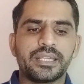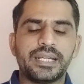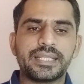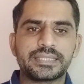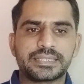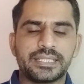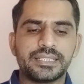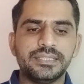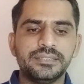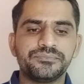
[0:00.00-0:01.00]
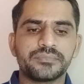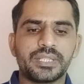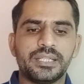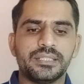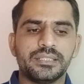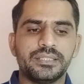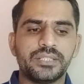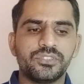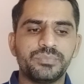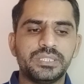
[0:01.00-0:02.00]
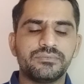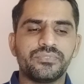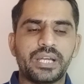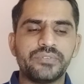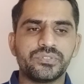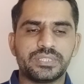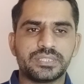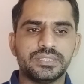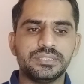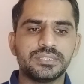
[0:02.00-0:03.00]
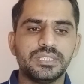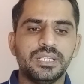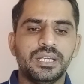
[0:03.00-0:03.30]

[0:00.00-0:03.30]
getting started, and there would be five questions.